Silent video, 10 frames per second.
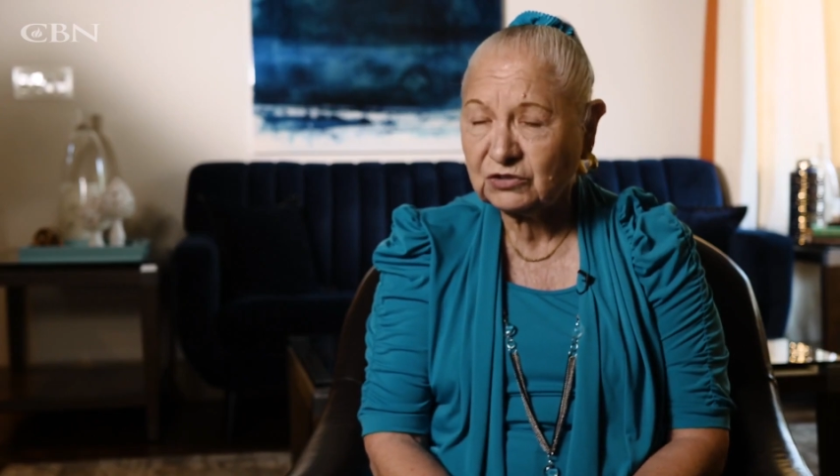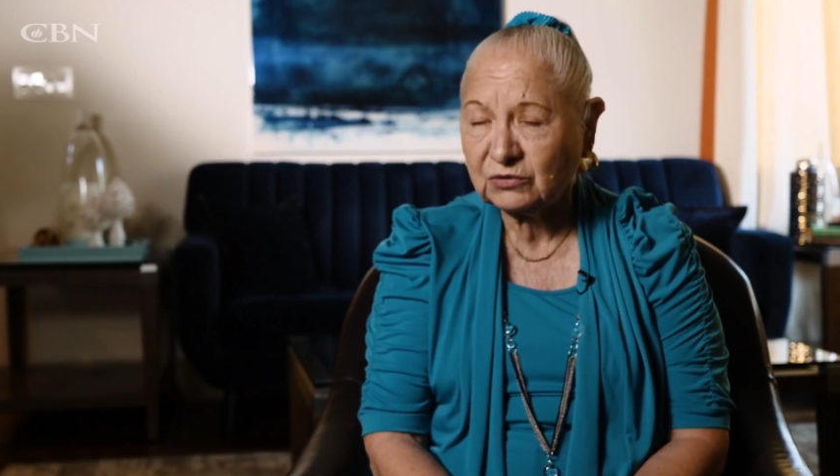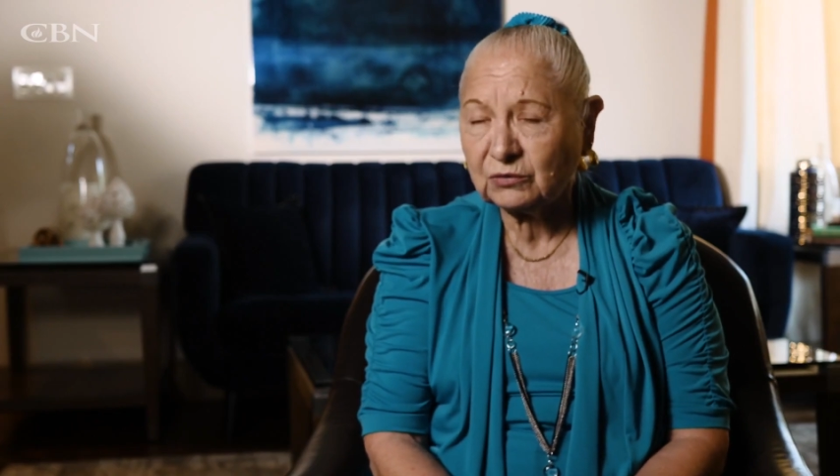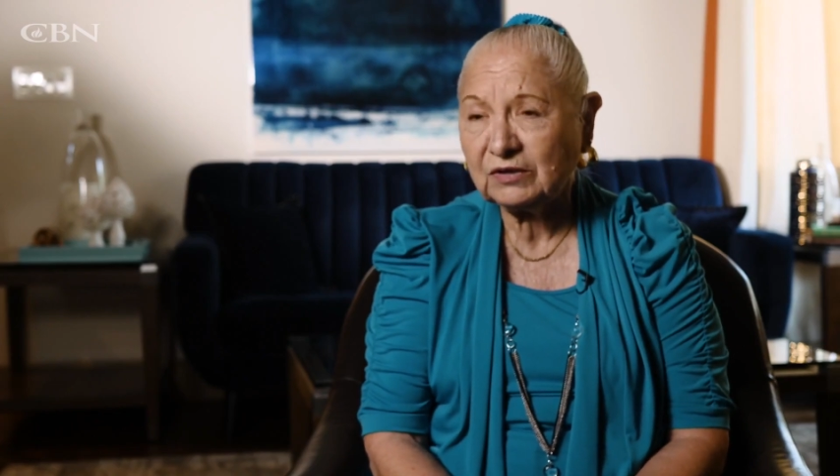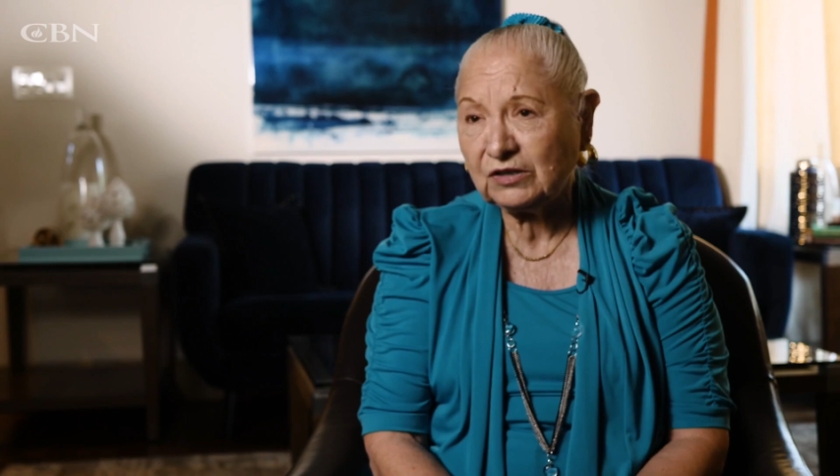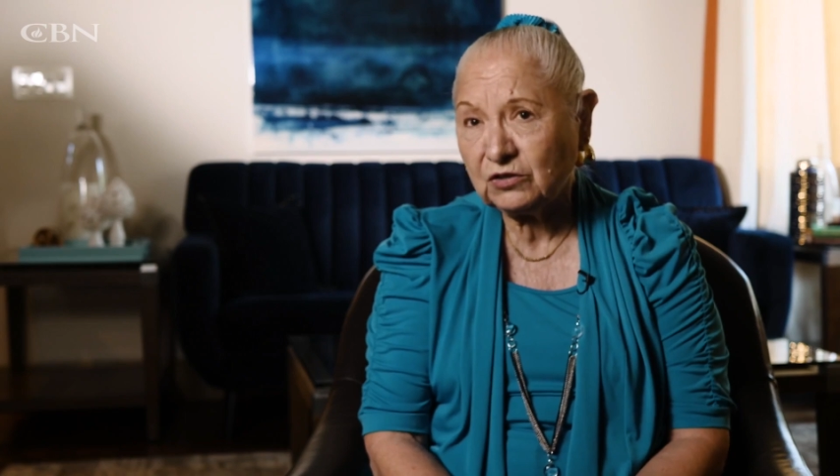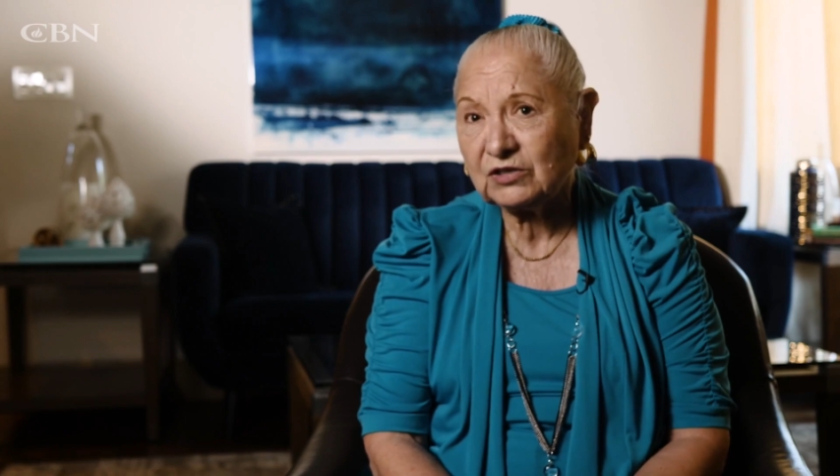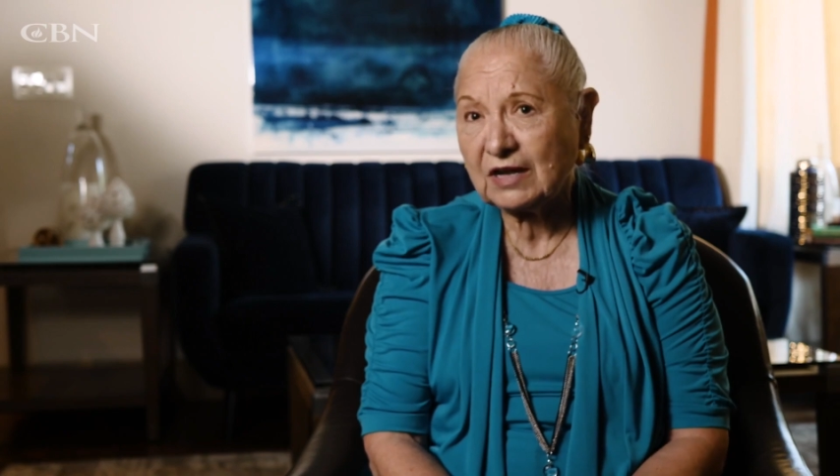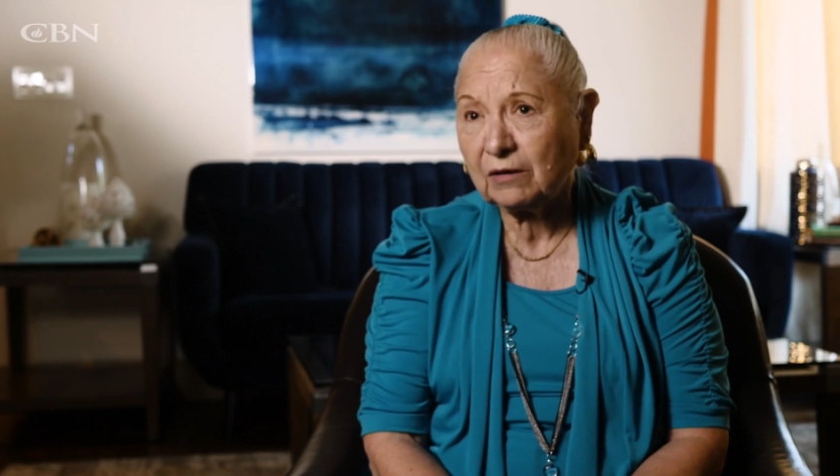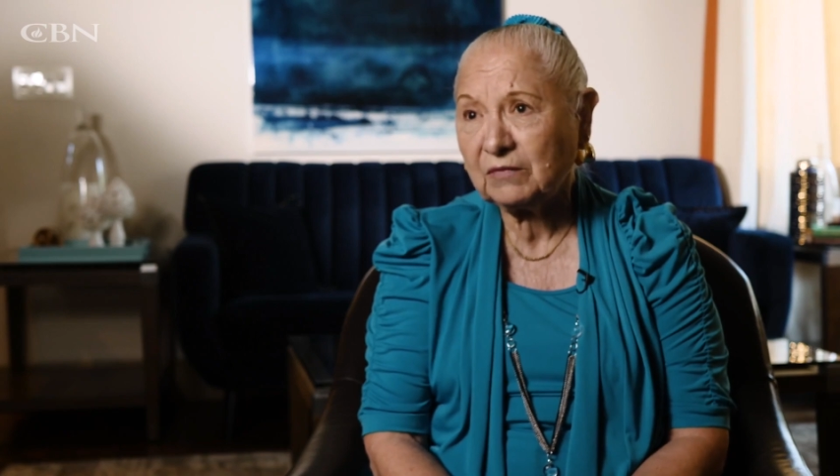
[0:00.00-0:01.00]
you do it when
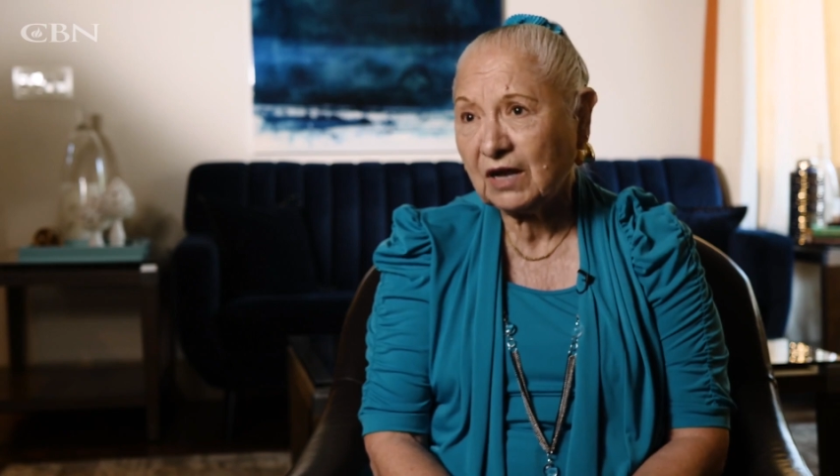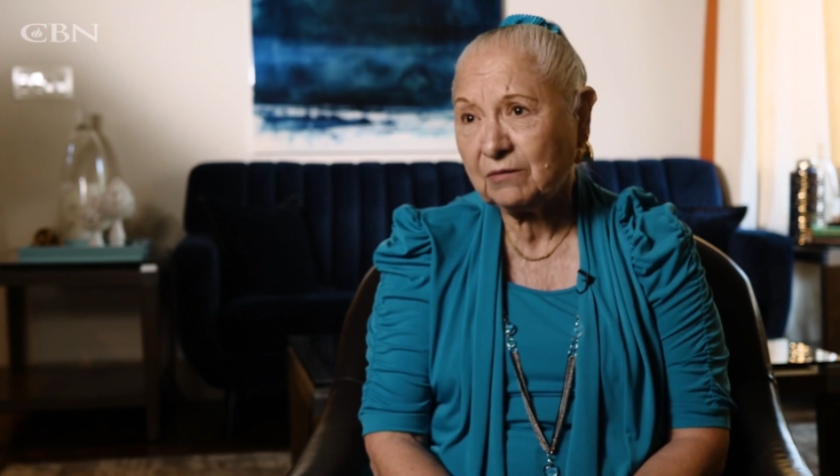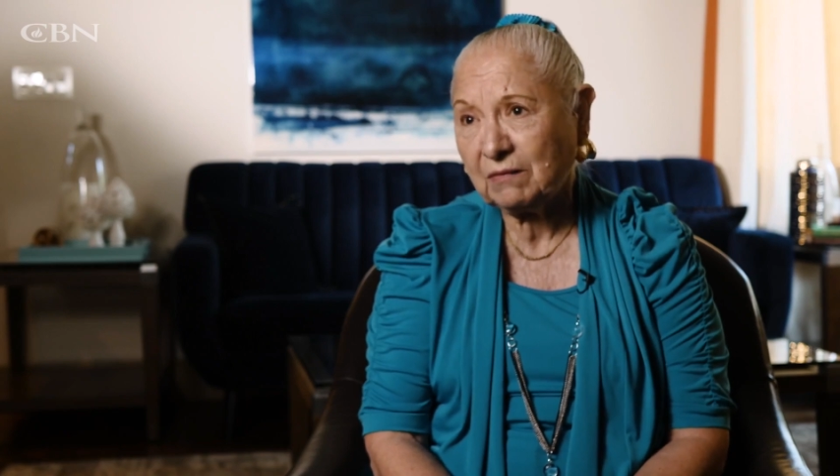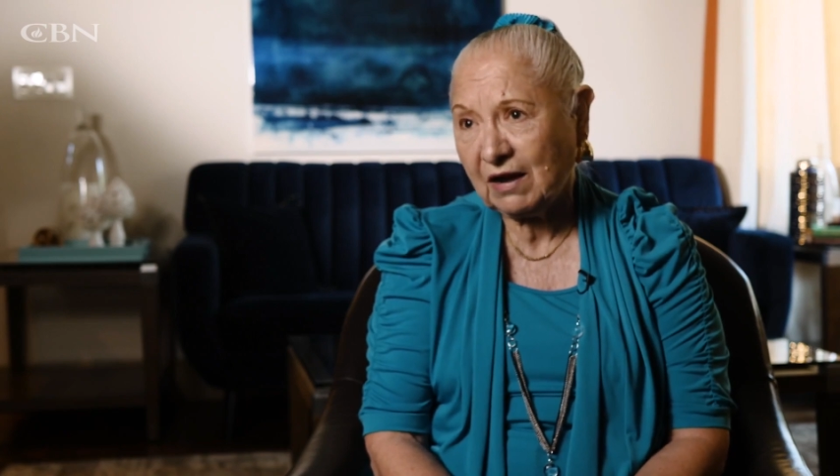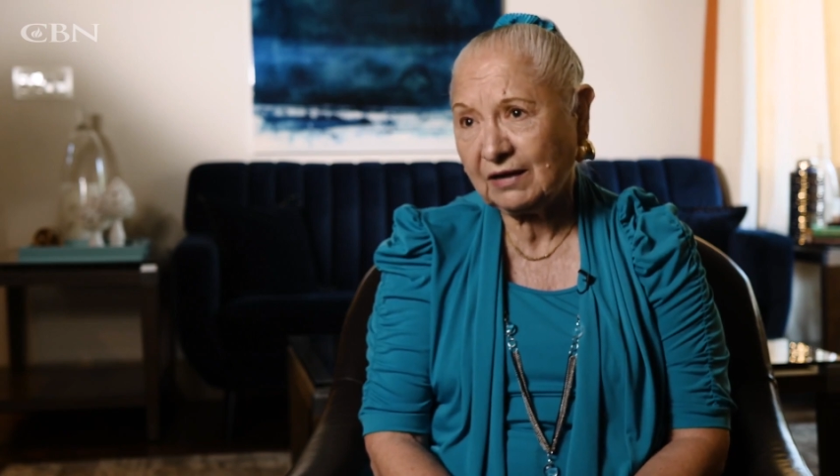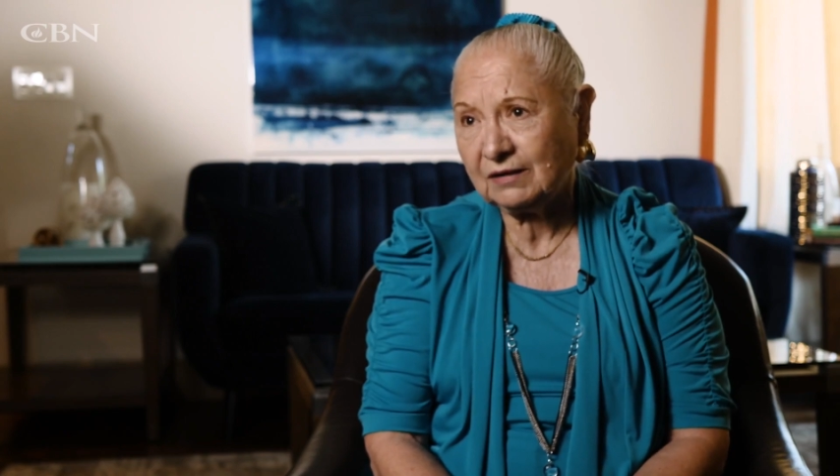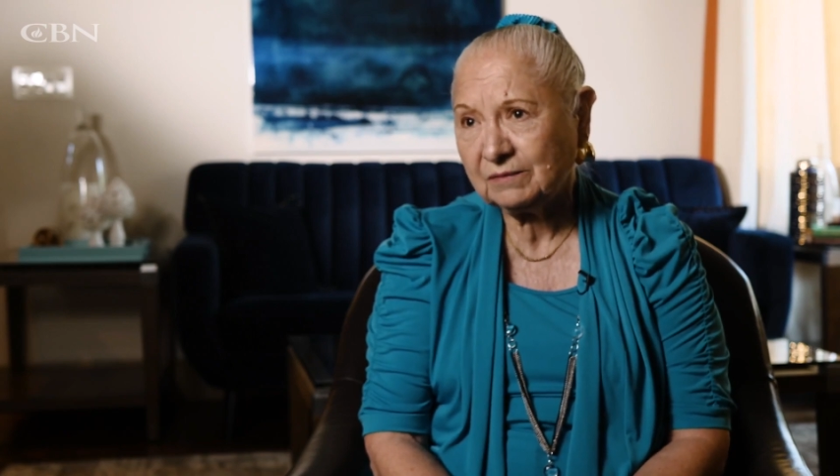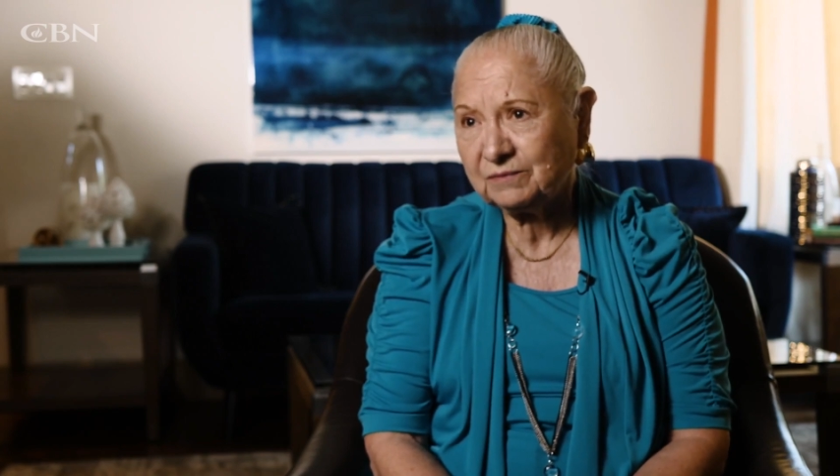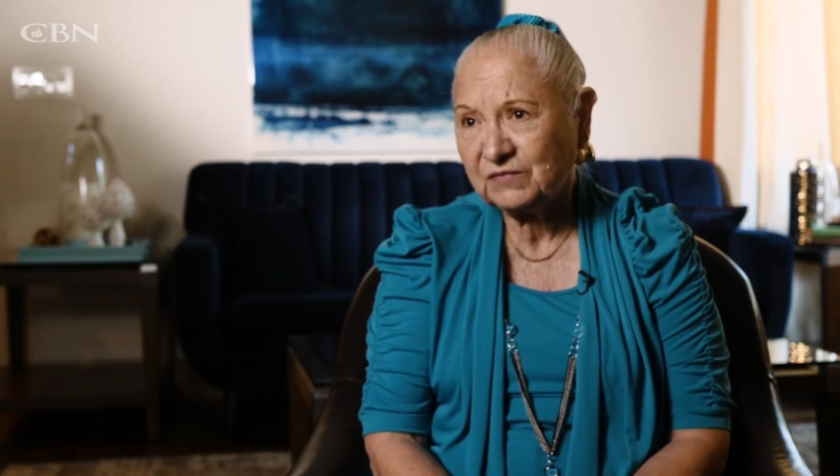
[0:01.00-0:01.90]
your time, not mine.